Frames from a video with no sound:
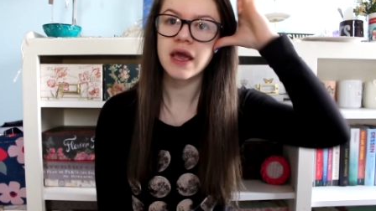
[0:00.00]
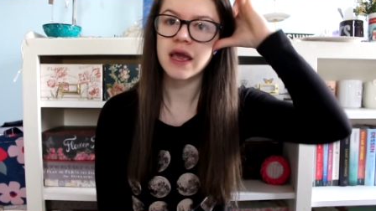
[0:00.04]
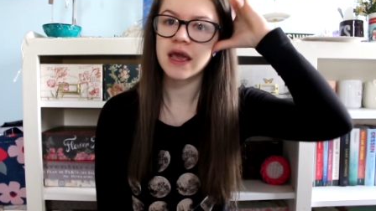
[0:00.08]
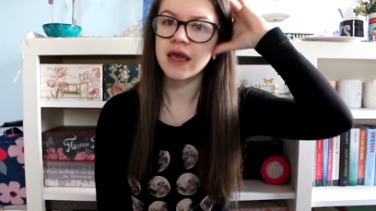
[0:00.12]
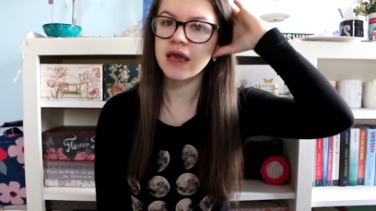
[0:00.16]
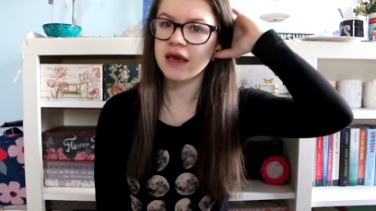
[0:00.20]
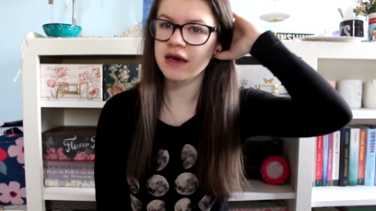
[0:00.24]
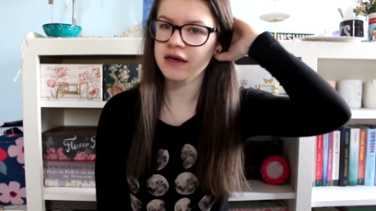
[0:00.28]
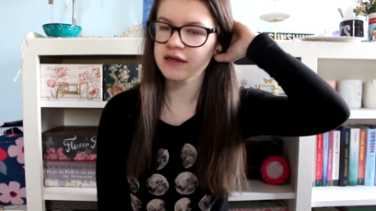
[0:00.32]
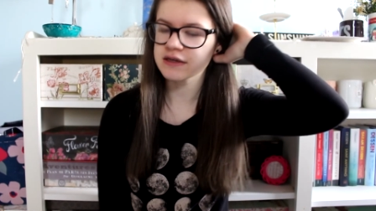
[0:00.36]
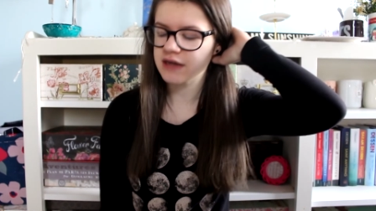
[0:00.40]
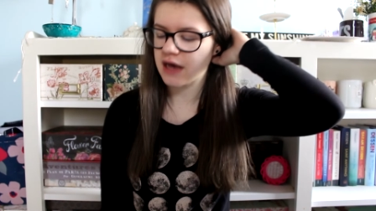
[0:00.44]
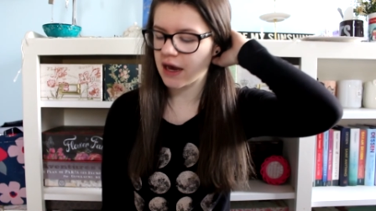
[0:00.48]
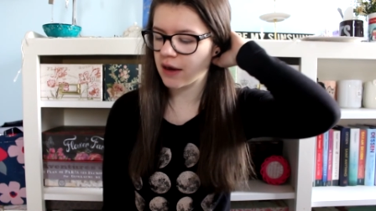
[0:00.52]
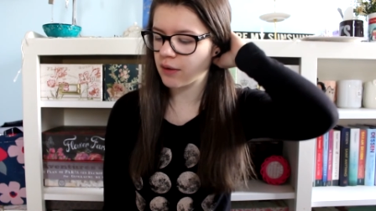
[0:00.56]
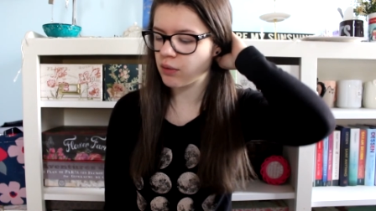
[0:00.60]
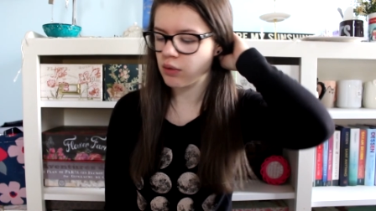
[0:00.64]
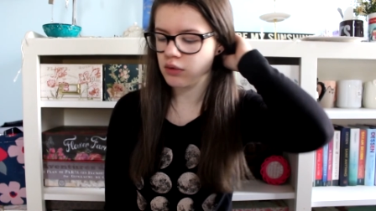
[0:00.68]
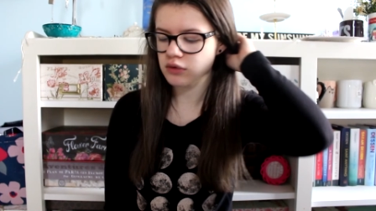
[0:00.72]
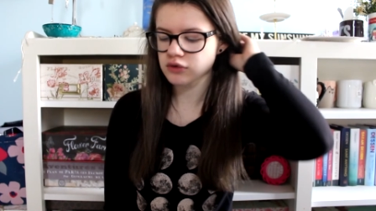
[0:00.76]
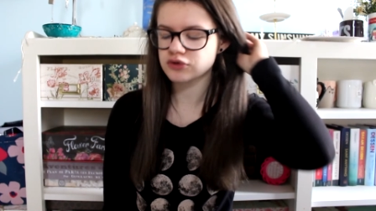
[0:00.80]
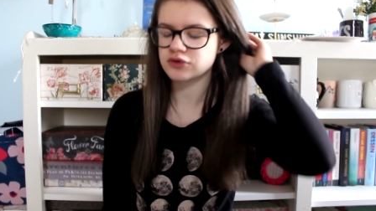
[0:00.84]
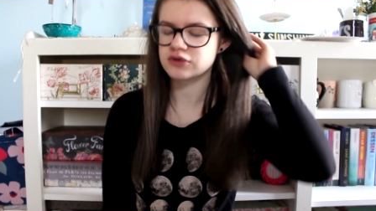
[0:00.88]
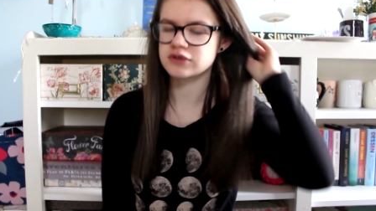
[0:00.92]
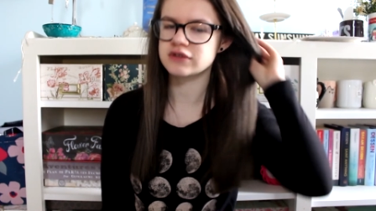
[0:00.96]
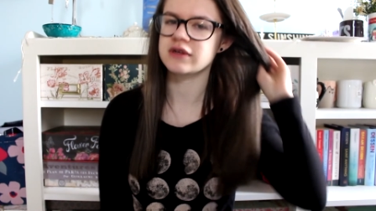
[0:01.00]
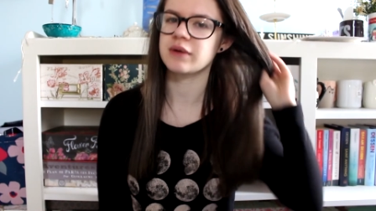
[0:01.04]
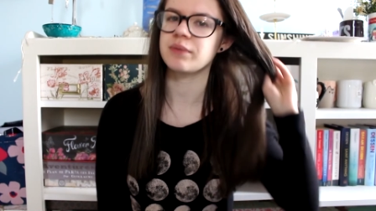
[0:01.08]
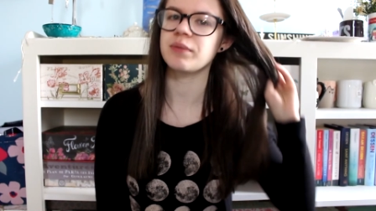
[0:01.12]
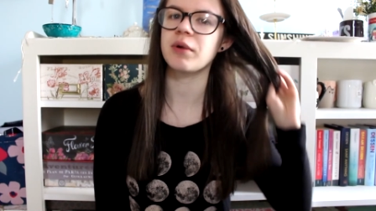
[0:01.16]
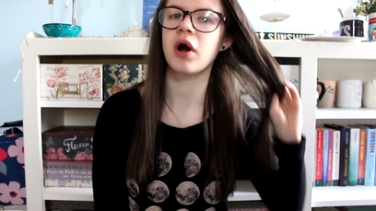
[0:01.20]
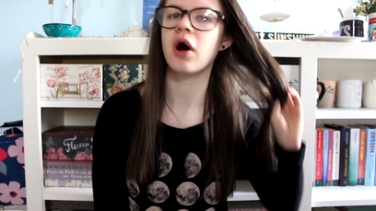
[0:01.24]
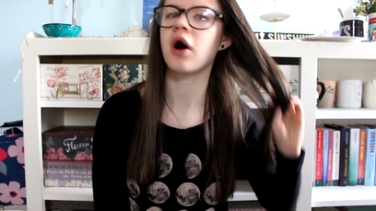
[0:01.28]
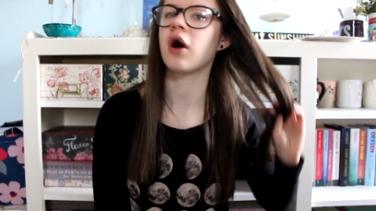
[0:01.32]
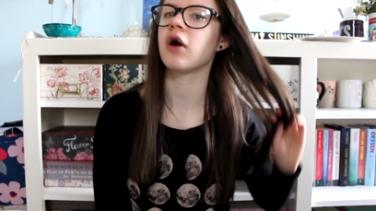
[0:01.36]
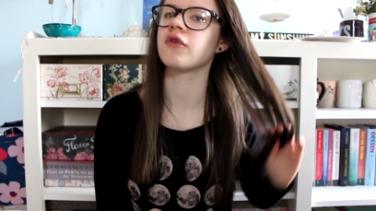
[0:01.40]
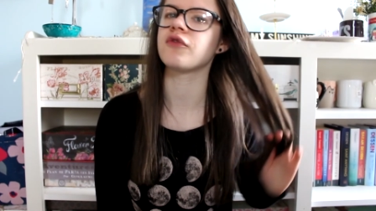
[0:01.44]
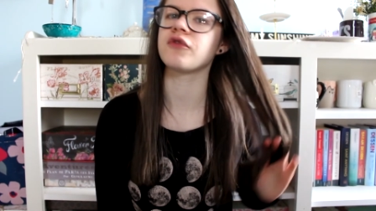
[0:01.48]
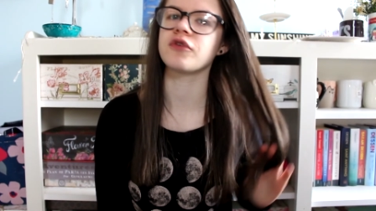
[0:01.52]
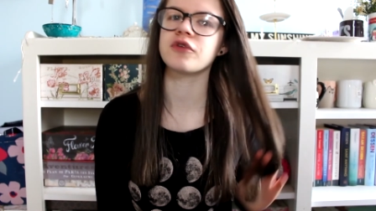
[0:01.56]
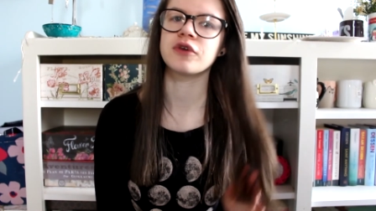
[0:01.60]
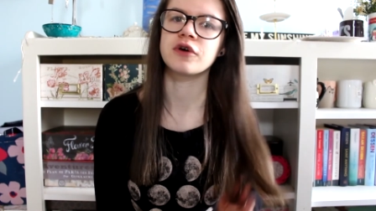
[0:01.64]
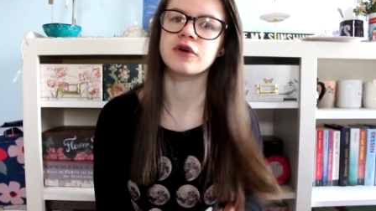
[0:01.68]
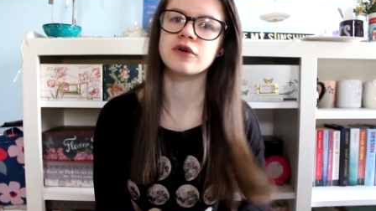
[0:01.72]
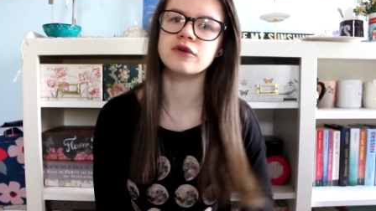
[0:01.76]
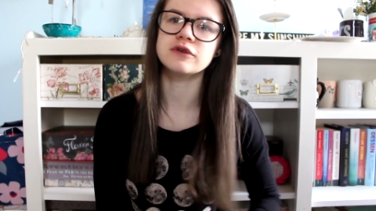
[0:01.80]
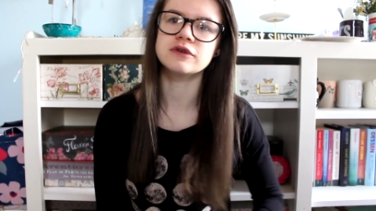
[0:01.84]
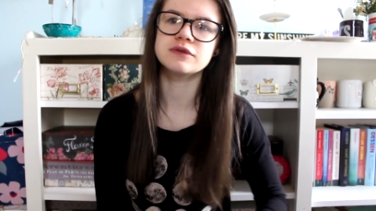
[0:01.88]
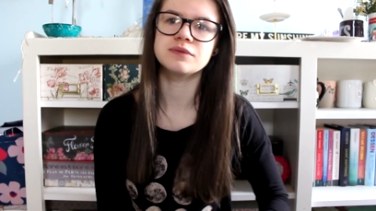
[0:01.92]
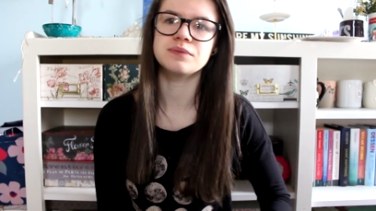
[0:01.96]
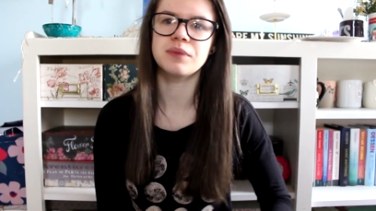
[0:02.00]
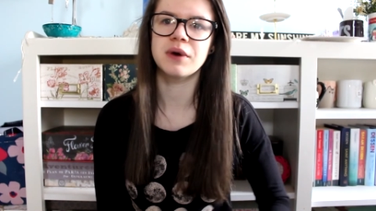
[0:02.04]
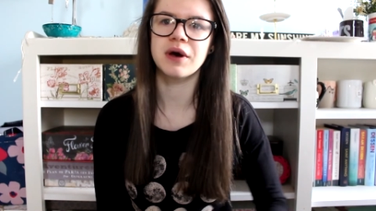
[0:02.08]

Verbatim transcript: And I won't do a separate haul for those,